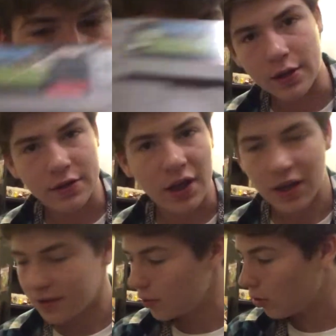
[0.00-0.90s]
And
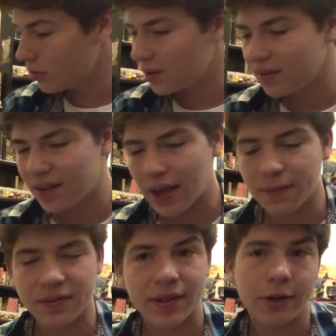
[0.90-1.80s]
yes, all these
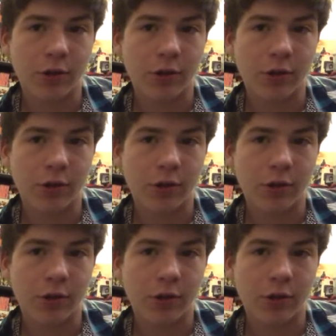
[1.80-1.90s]
games are